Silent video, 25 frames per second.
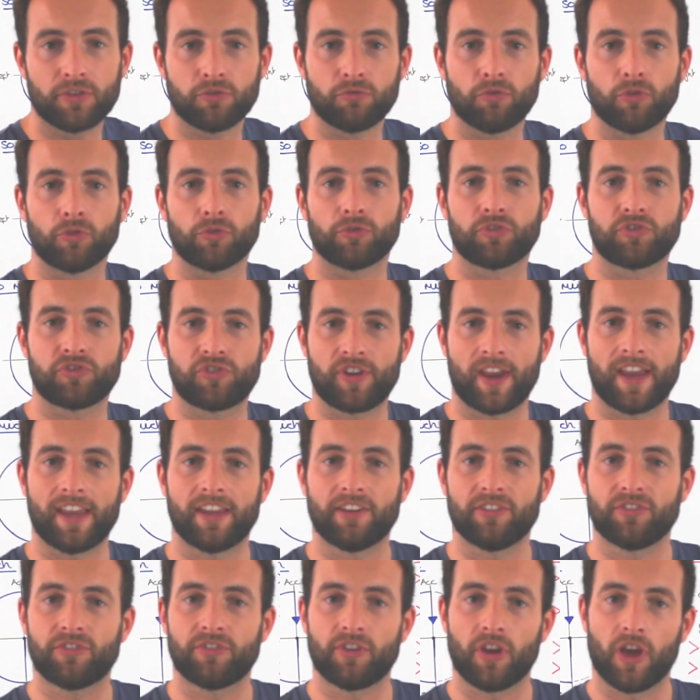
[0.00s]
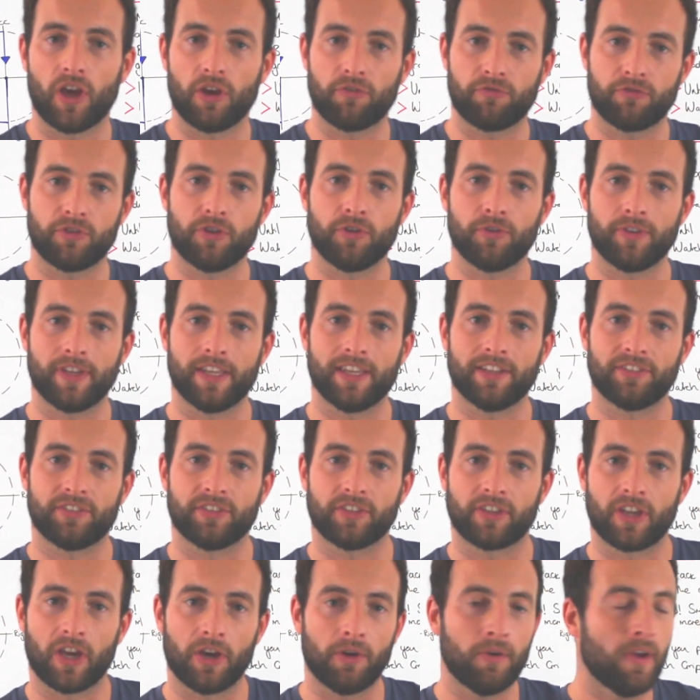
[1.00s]
the rules changed a few years
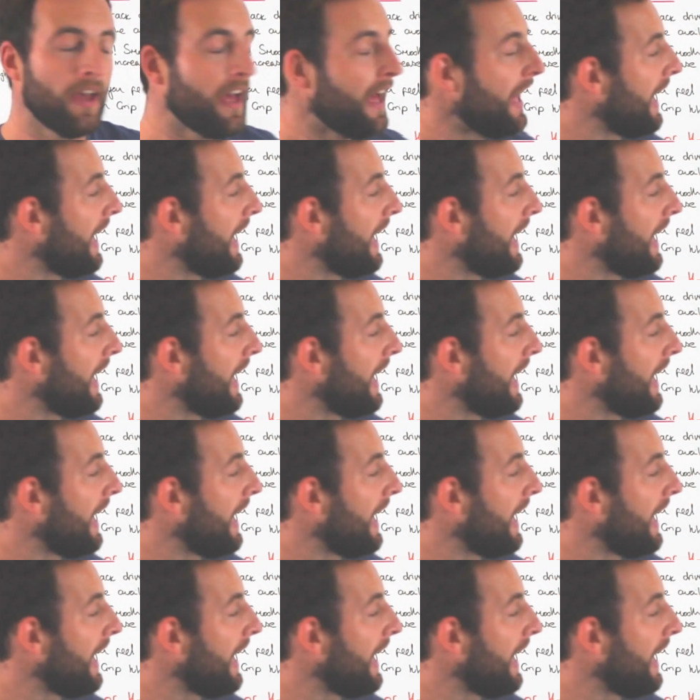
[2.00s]
ago,